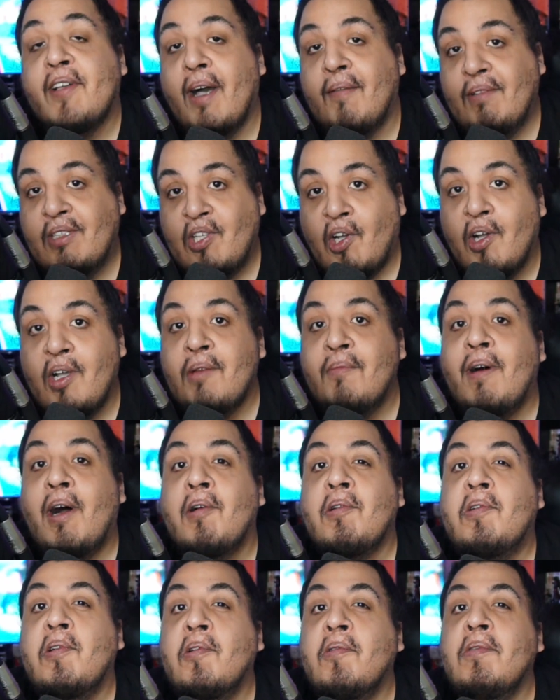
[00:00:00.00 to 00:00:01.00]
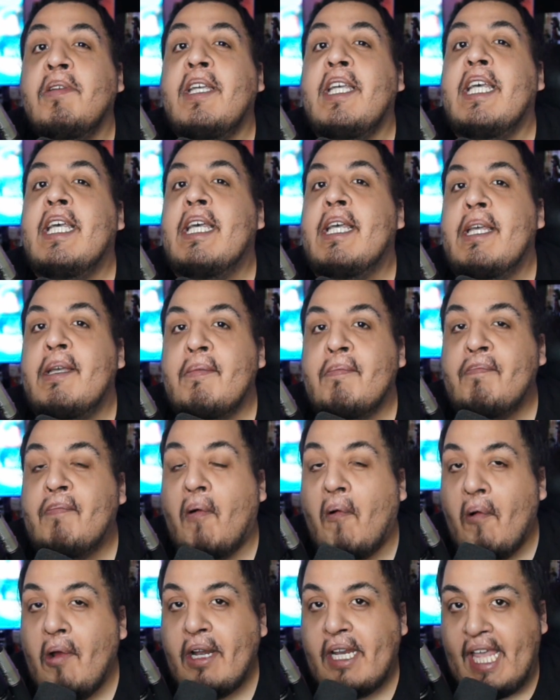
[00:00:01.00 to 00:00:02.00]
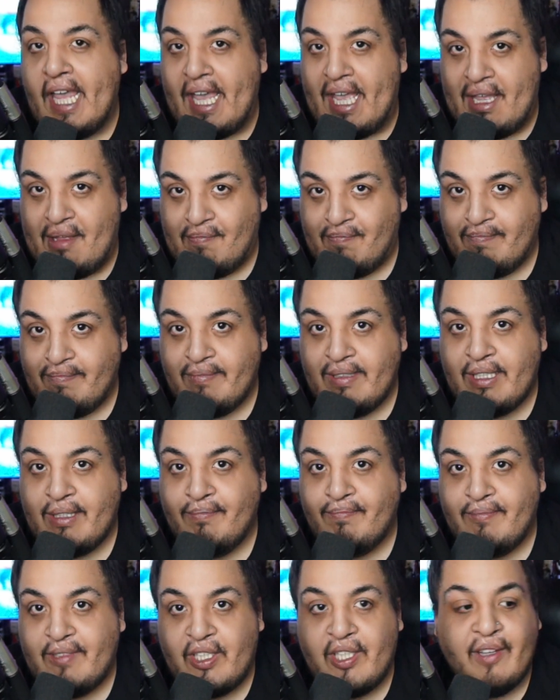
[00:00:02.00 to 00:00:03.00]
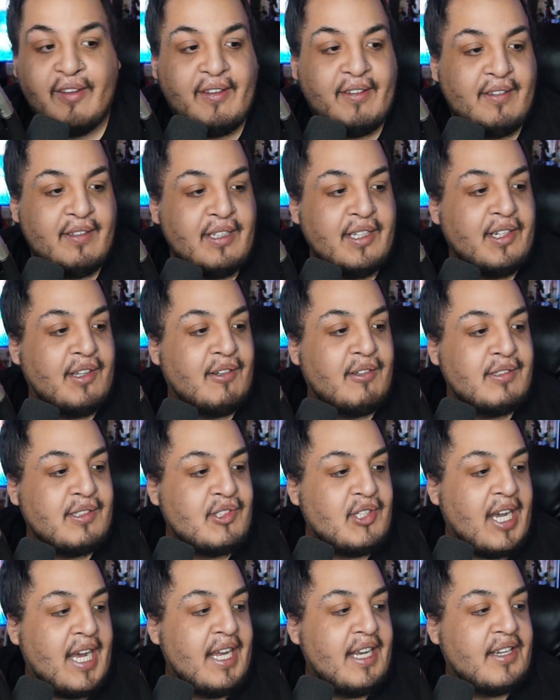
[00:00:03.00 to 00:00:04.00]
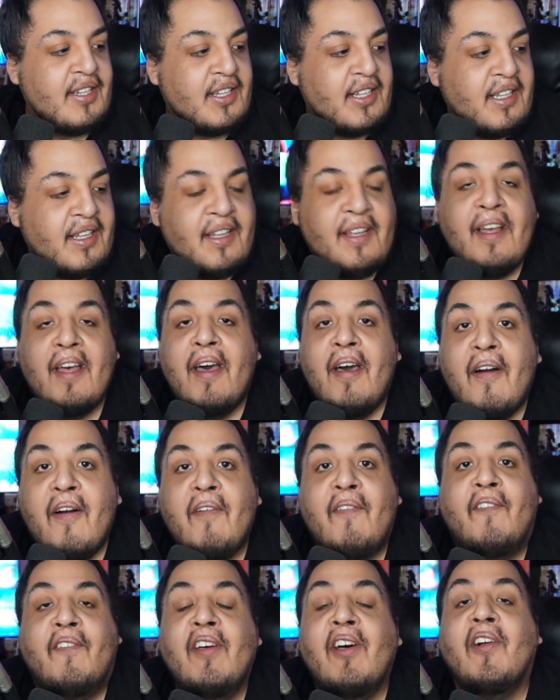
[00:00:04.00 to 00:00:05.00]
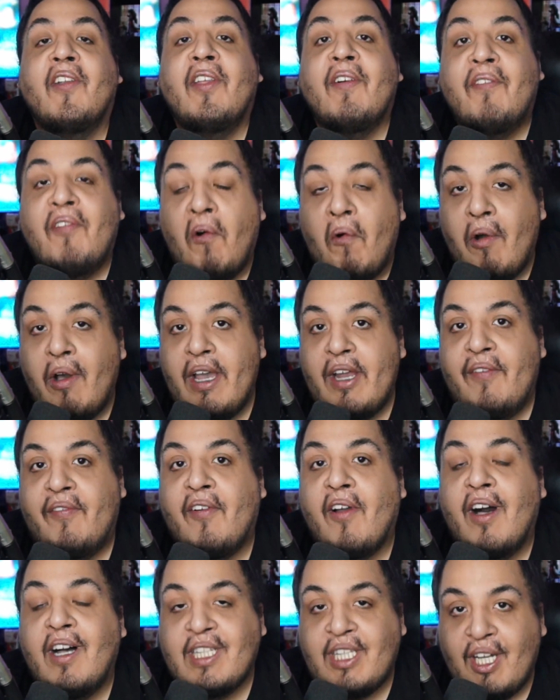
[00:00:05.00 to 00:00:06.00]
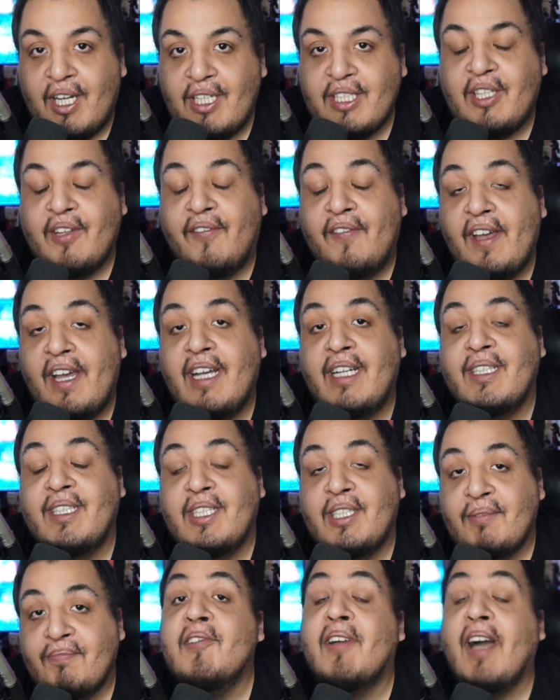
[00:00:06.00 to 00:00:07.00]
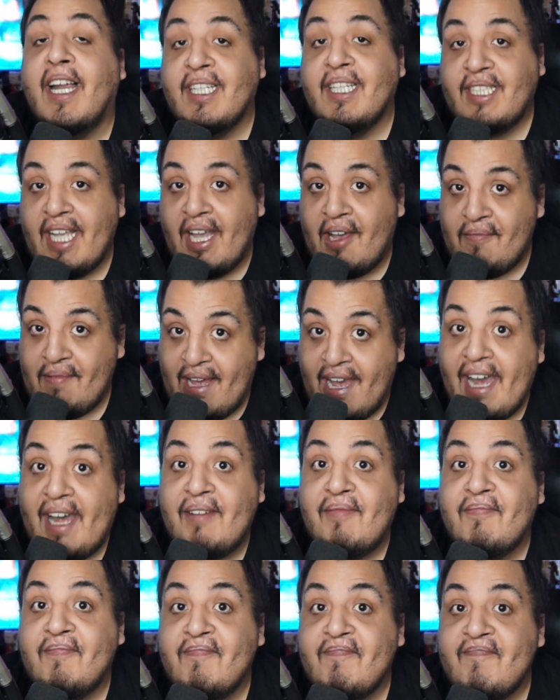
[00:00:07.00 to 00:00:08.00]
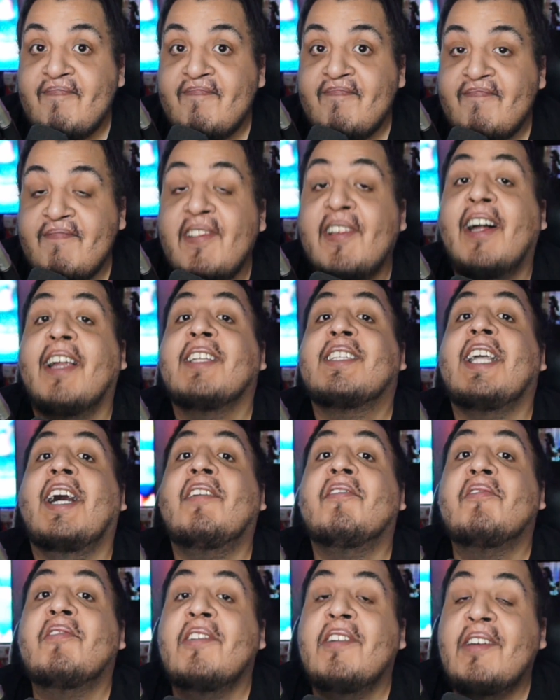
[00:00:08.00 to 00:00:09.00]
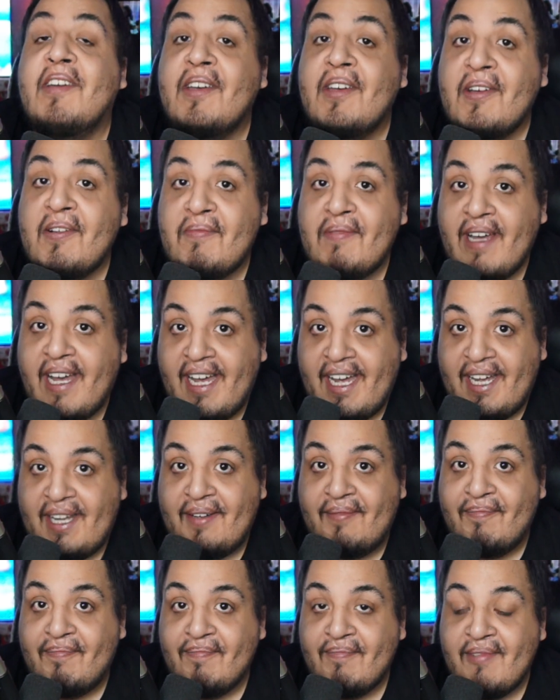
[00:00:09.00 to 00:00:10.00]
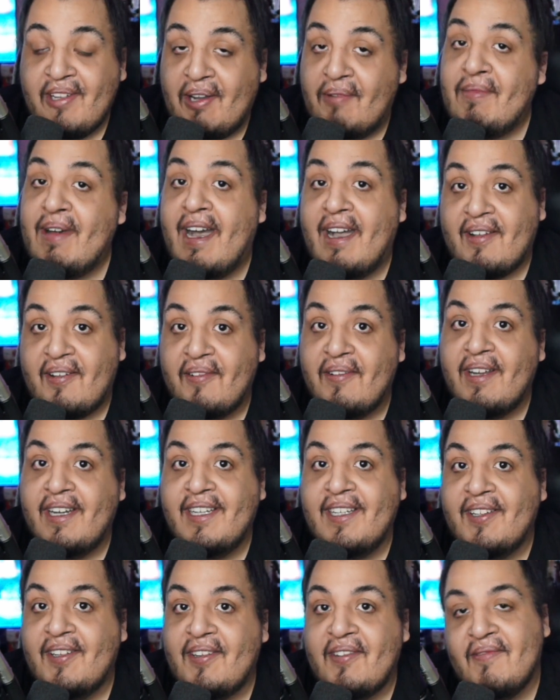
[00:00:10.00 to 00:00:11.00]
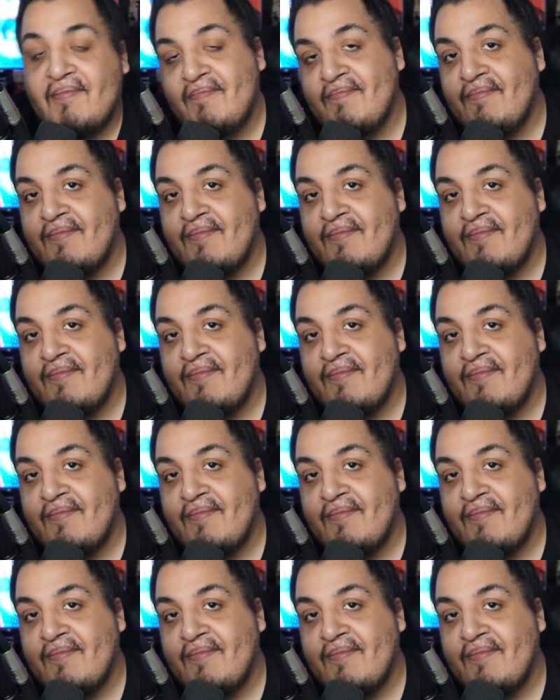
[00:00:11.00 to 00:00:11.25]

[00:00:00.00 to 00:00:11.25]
You got me talking about Gungi board games to, you know, try to fill the void for Hunter x Hunter fans. You got us down bad. You got us down real bad. Come back already, dog.